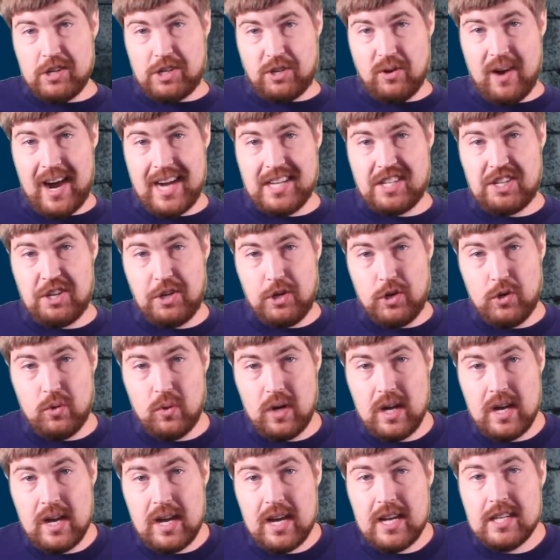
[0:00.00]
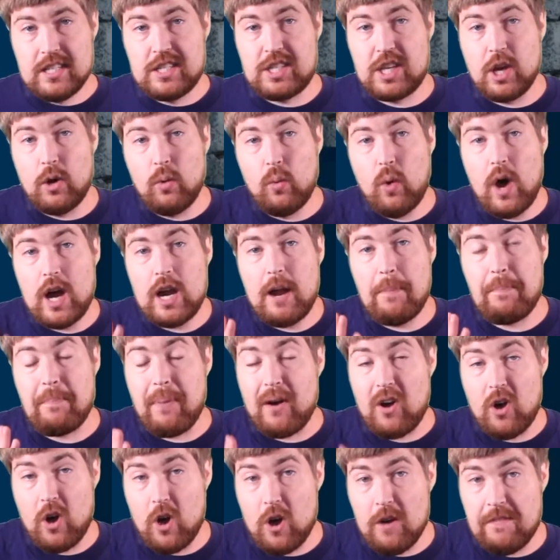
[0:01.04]
tried to. So, what a
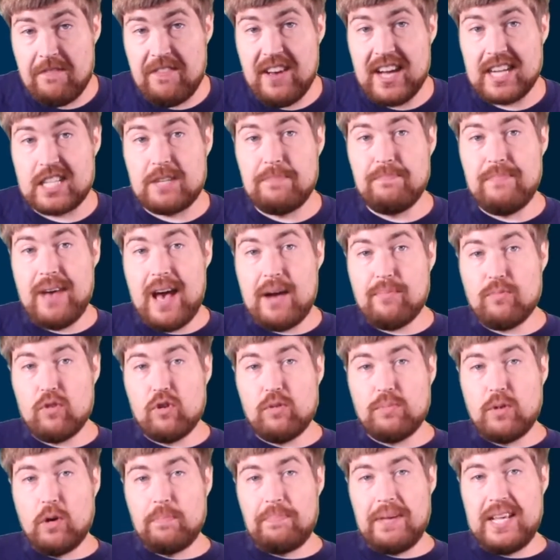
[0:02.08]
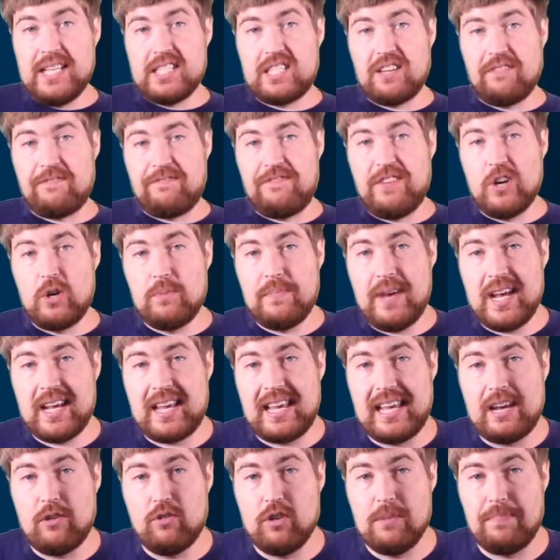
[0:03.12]
perfect, memorable piece of
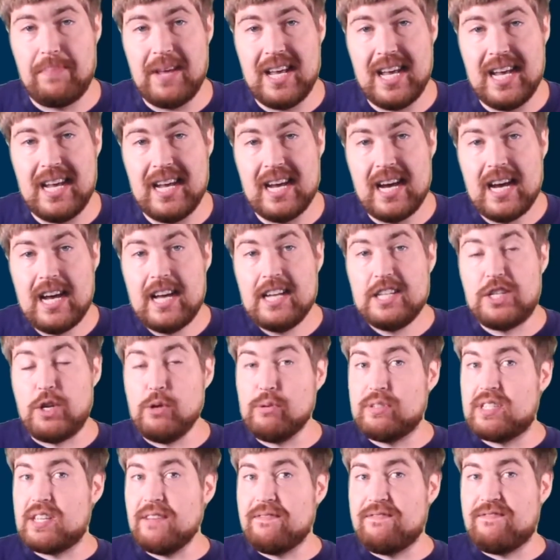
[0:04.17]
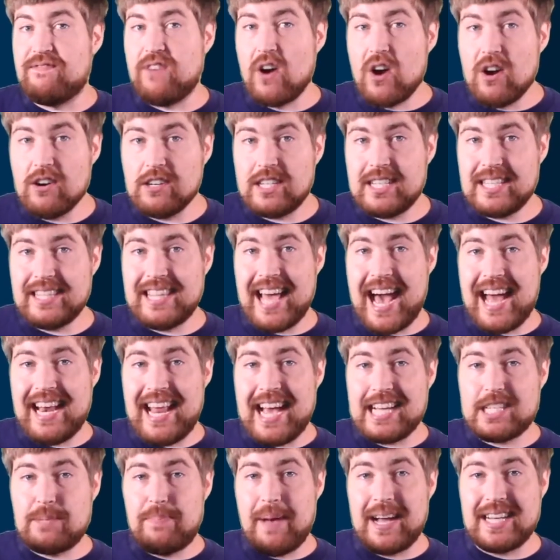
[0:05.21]
filmmaking it would be to subvert that
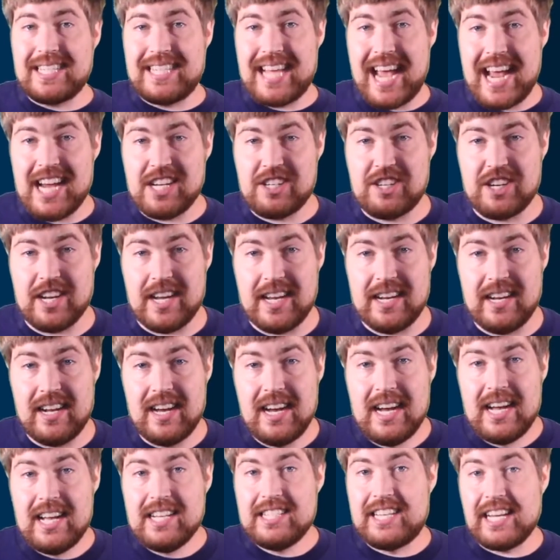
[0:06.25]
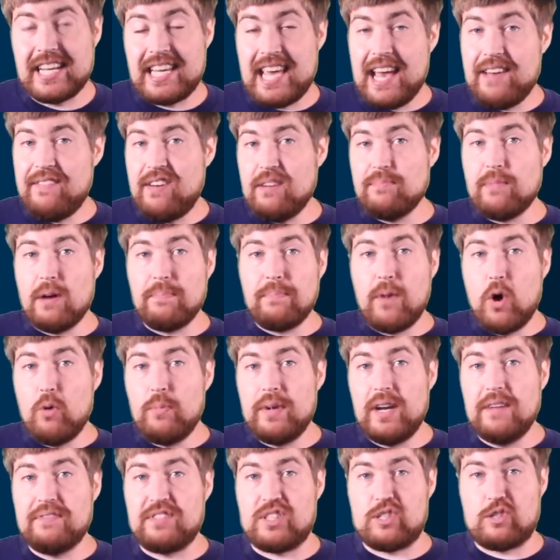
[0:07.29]
expectation to give him a
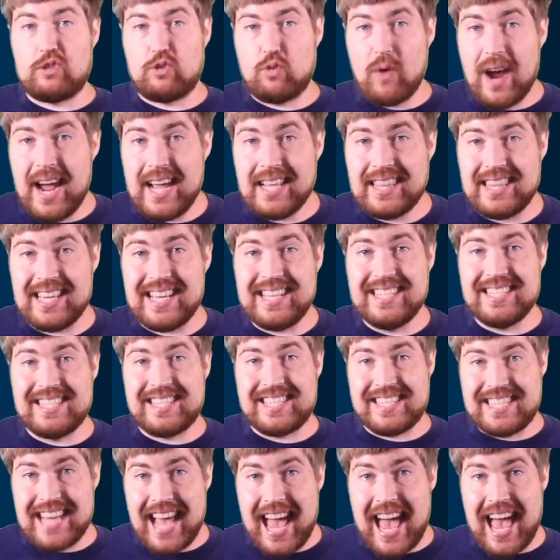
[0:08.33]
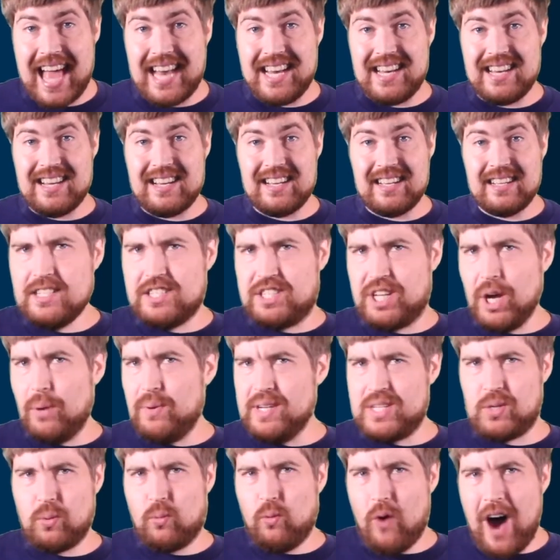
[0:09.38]
moment of strength instead. So
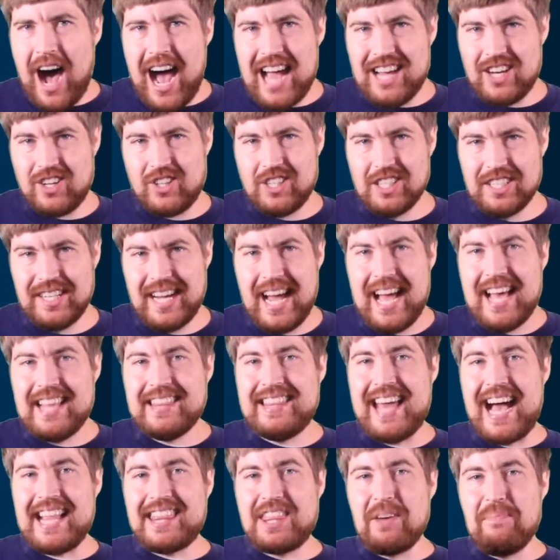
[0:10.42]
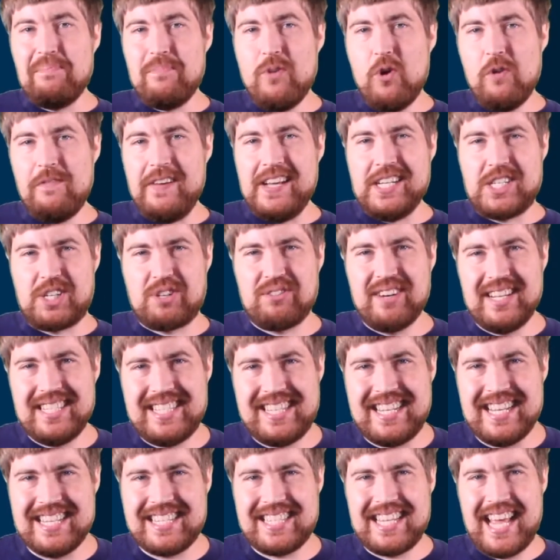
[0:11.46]
it's wild that the movie treats
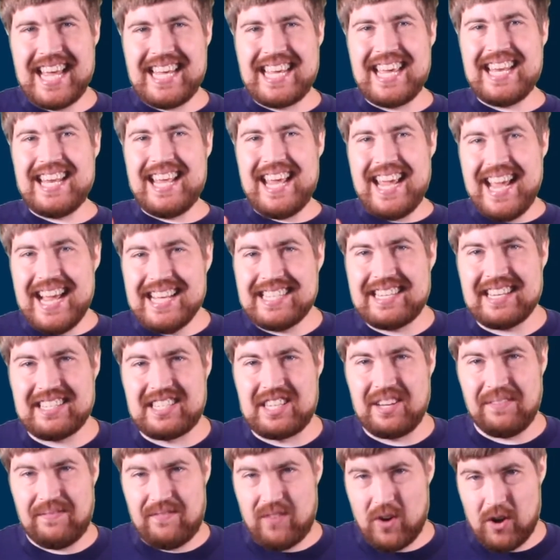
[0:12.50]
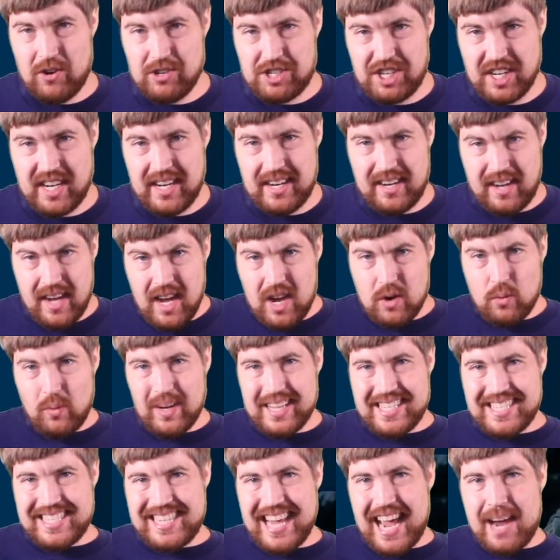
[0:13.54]
this like it is a subversion,
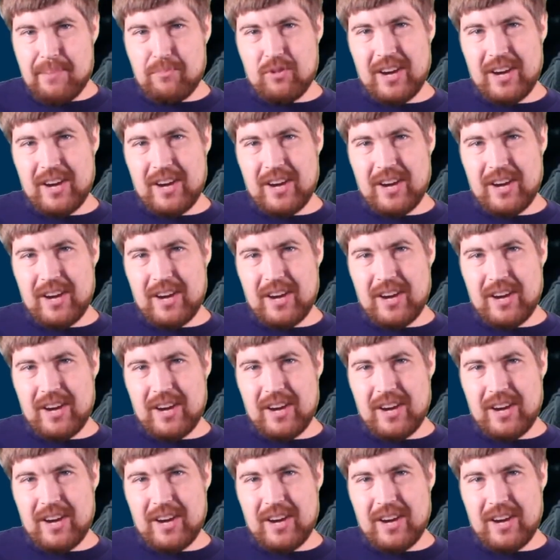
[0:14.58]
with Sam